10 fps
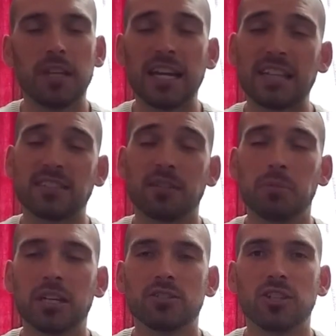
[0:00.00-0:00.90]
I guess it could
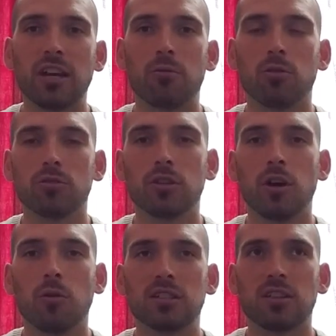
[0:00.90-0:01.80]
be in general, you
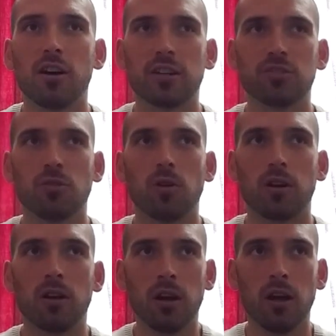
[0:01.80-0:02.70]
know, as long as
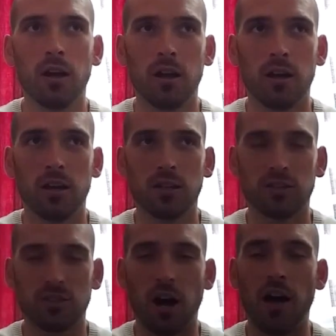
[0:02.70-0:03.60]
you're
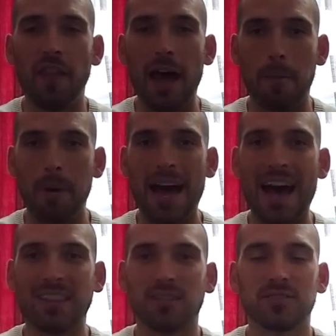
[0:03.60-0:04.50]
on that
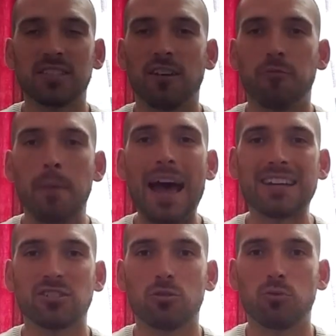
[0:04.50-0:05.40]
path of
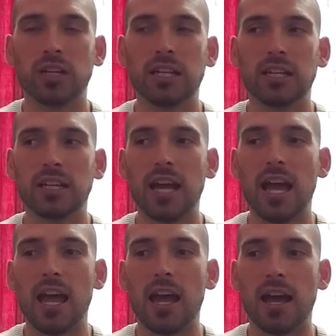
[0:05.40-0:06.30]
self-mastery
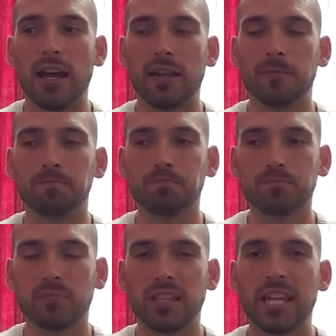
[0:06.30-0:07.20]
and
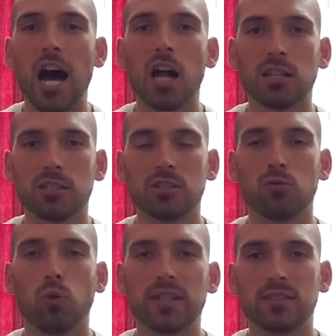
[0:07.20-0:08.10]
knowledge
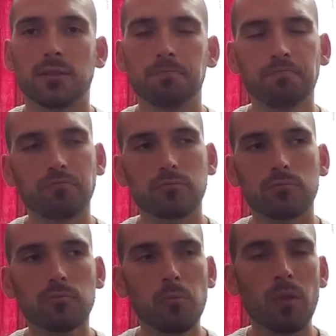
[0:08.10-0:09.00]
and wisdom,
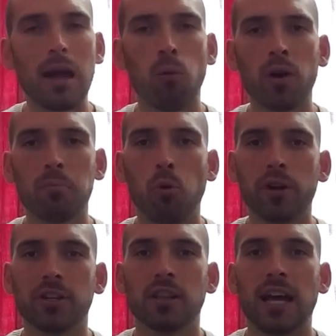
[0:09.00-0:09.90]
at one
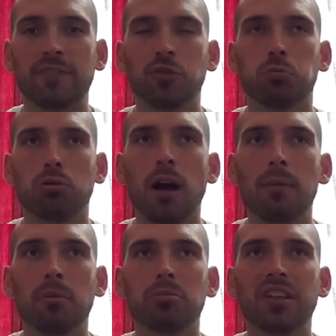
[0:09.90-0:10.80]
point in your life, you
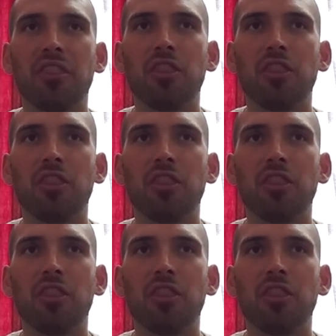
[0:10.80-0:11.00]
probably